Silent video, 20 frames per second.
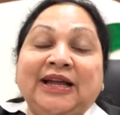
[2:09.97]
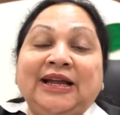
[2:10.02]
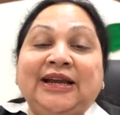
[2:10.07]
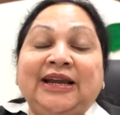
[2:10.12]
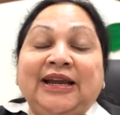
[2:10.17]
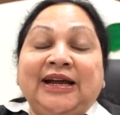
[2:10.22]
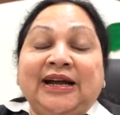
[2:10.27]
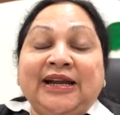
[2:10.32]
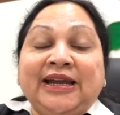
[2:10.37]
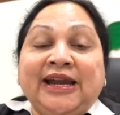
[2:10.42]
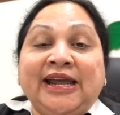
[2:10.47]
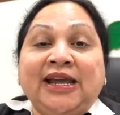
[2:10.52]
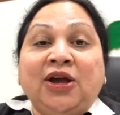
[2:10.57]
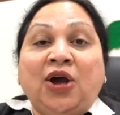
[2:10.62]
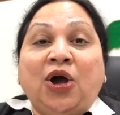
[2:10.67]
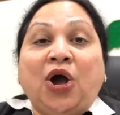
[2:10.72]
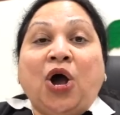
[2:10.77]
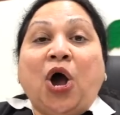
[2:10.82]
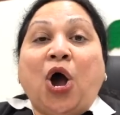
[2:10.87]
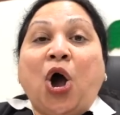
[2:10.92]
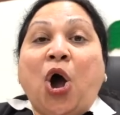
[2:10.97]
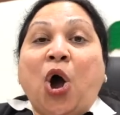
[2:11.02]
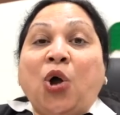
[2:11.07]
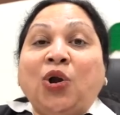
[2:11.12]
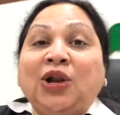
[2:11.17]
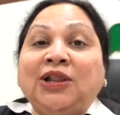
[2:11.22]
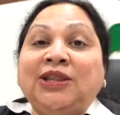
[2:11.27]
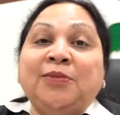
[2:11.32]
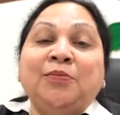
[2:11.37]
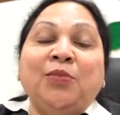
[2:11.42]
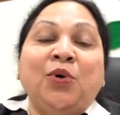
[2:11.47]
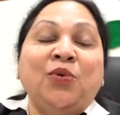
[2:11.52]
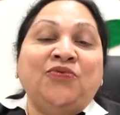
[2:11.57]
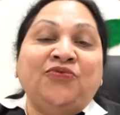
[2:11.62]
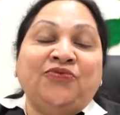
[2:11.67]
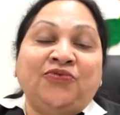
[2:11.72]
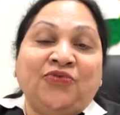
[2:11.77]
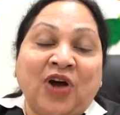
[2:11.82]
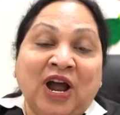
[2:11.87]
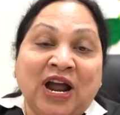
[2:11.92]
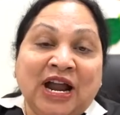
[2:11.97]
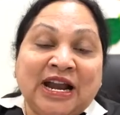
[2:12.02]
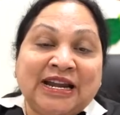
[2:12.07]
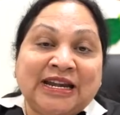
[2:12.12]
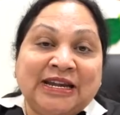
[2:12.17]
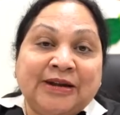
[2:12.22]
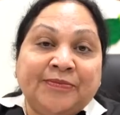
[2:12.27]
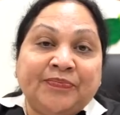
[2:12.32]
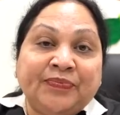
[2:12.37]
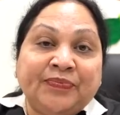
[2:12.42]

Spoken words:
learning all the more fun.